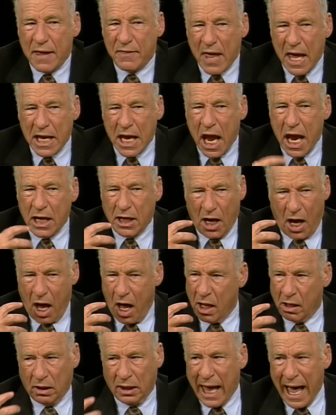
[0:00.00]
And they ate
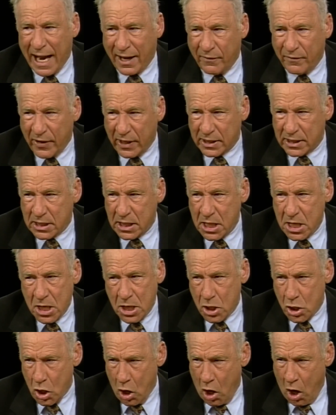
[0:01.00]
a lot of it.
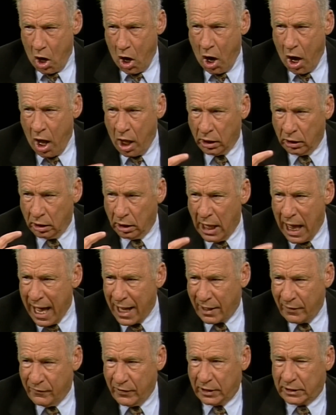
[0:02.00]
A
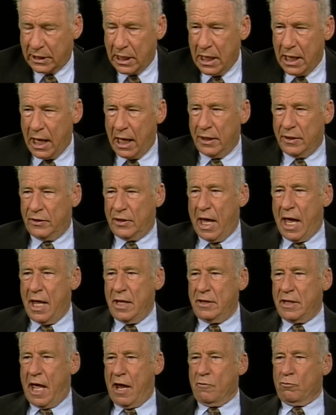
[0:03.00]
lot of it. And
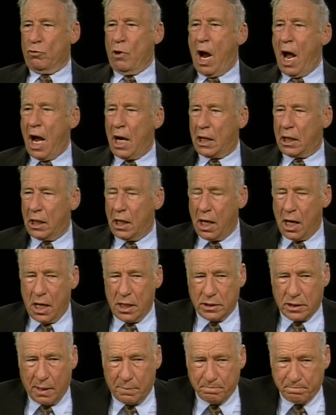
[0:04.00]
then they rock
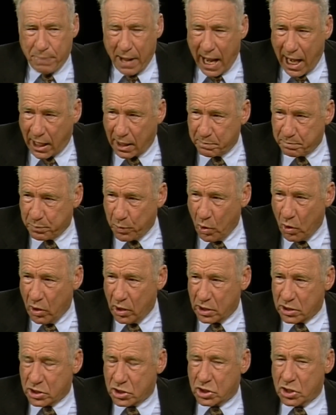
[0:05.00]
on the back
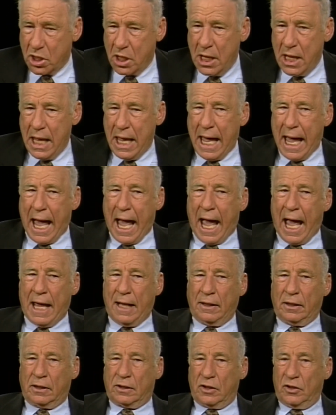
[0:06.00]
porch.
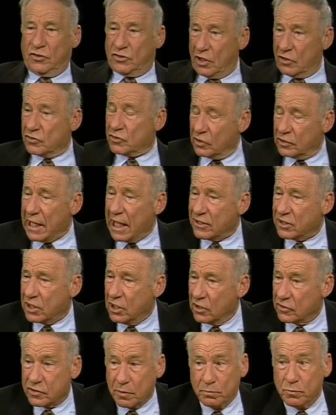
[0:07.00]
And he says, so that
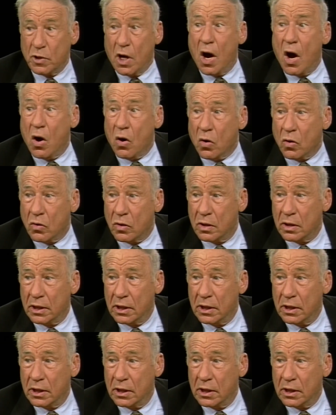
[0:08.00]
kills them? No.